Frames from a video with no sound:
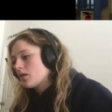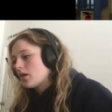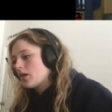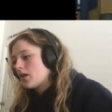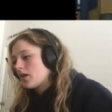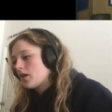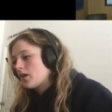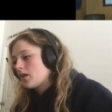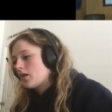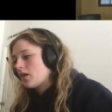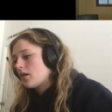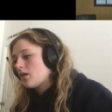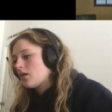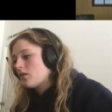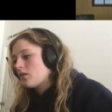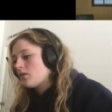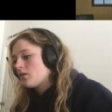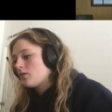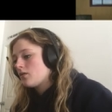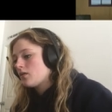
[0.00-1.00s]
Okay,
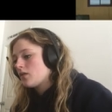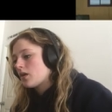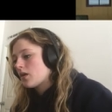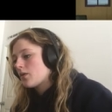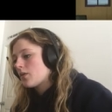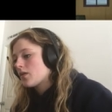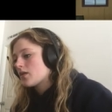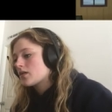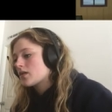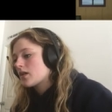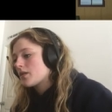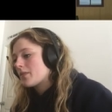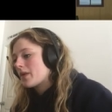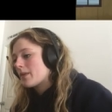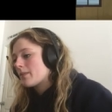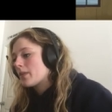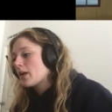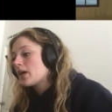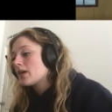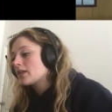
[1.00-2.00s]
now I want to see
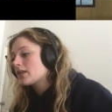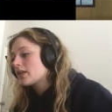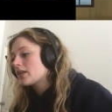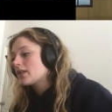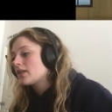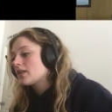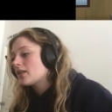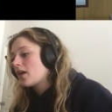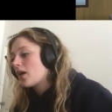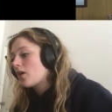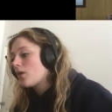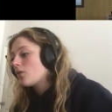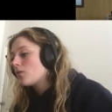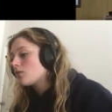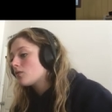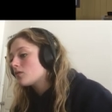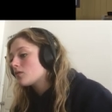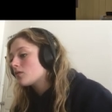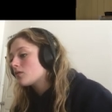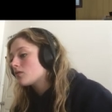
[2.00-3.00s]
my buckskin
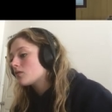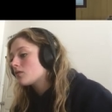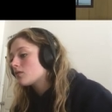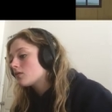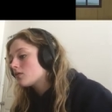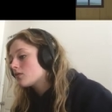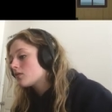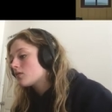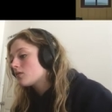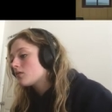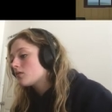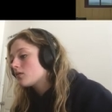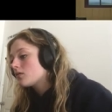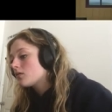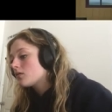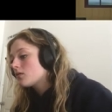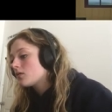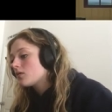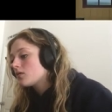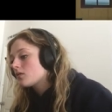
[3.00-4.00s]
coat.
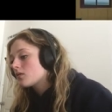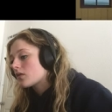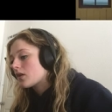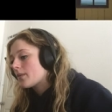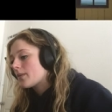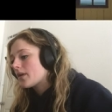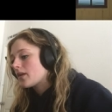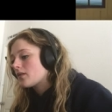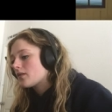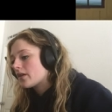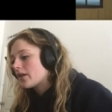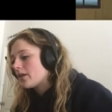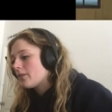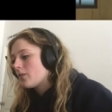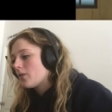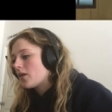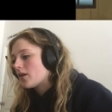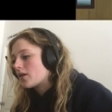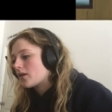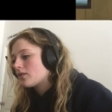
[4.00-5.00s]
Come on,
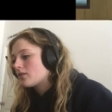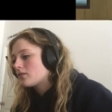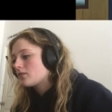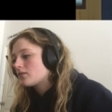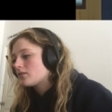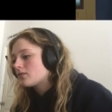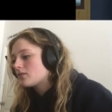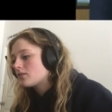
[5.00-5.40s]
keep walking.